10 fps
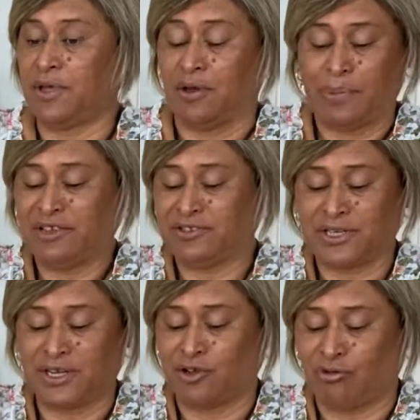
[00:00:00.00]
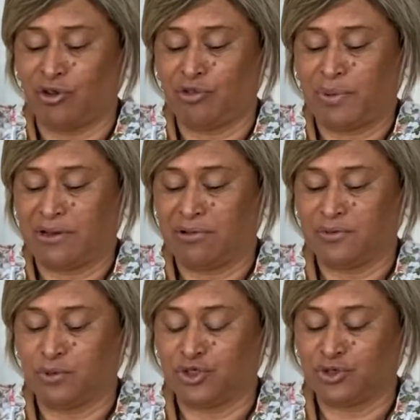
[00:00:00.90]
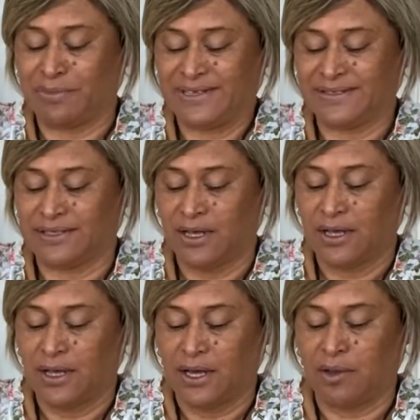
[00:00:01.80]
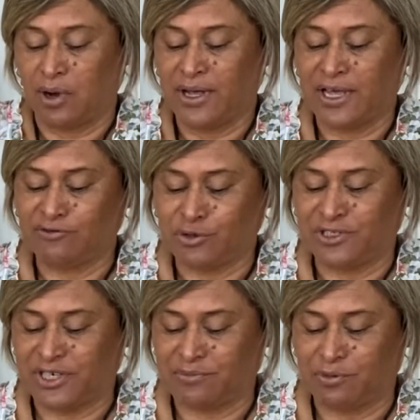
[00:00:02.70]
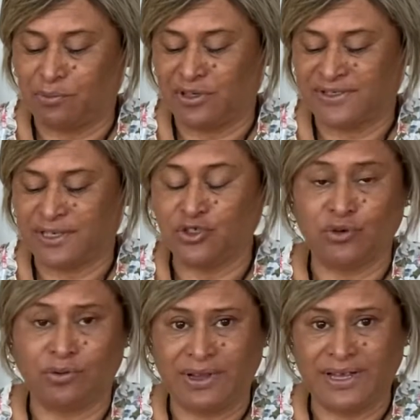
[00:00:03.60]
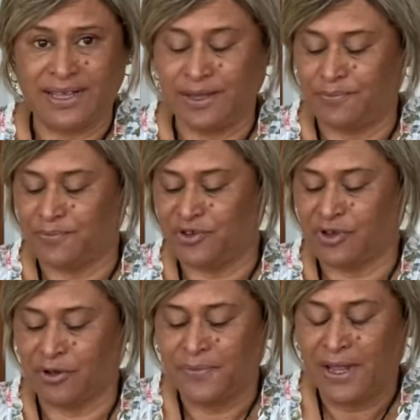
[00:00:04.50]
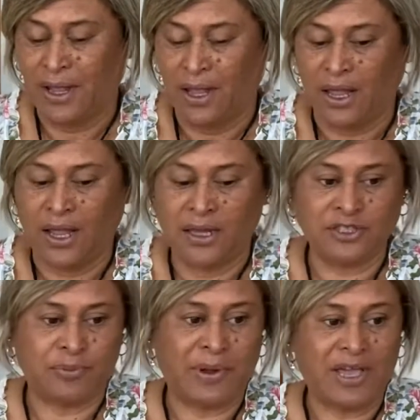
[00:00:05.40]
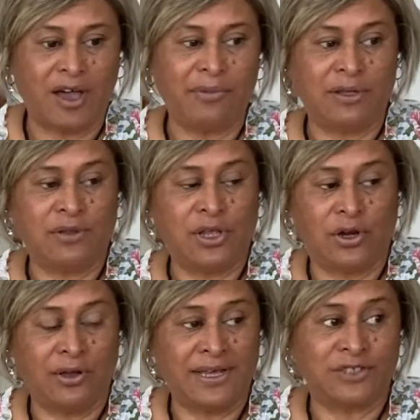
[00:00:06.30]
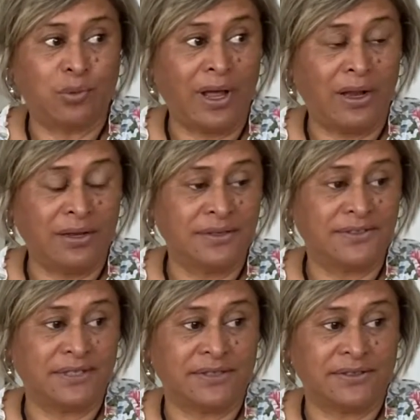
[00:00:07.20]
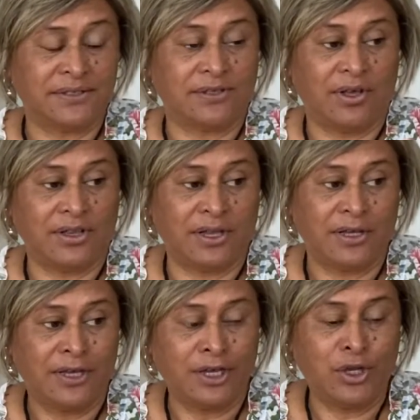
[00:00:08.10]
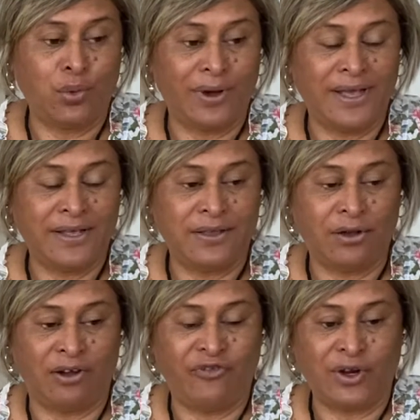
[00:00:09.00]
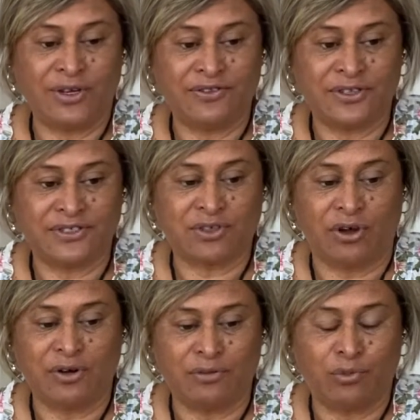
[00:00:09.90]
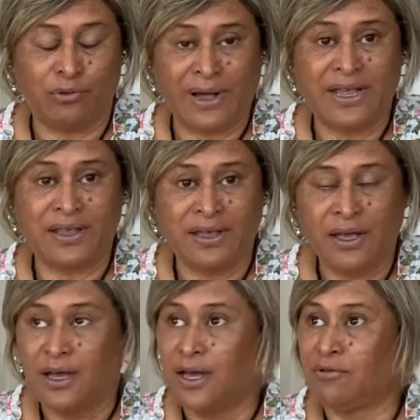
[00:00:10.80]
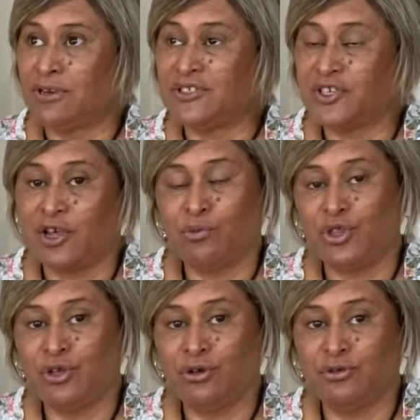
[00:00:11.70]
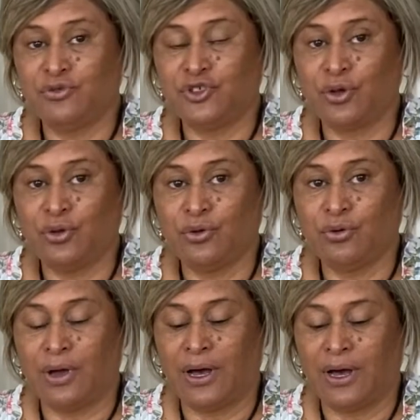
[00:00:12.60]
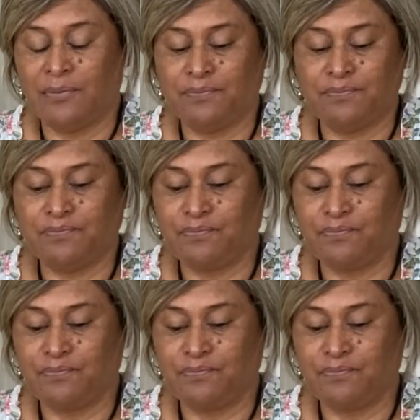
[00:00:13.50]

basically a growth period, which means I have to adapt to my schedule again. So, and it's becoming, as well as it's like, in a way, there I feel like this kind of may resonate with you too.